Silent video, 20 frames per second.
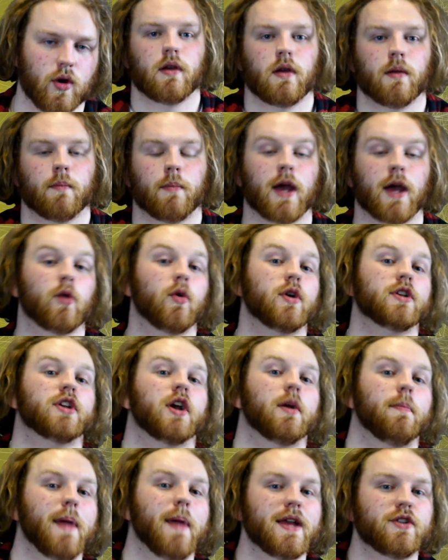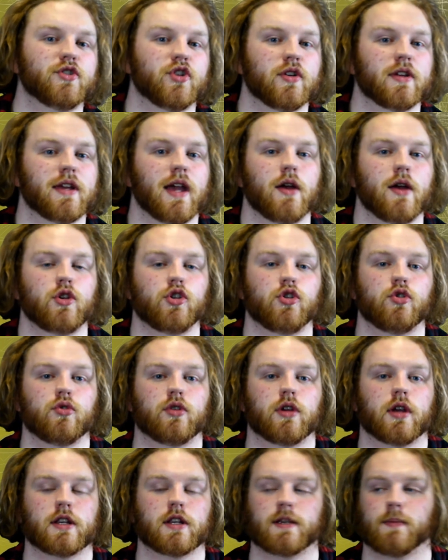By going to our Patreon account, you
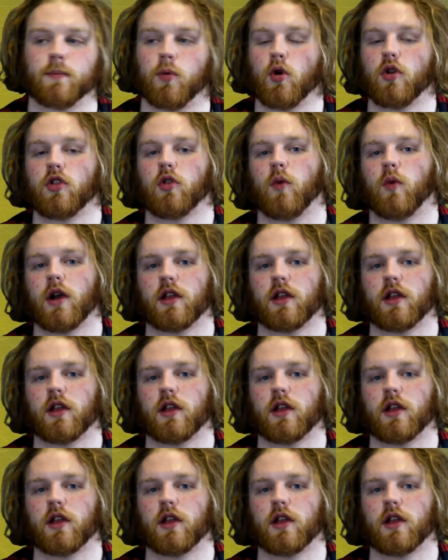can support the work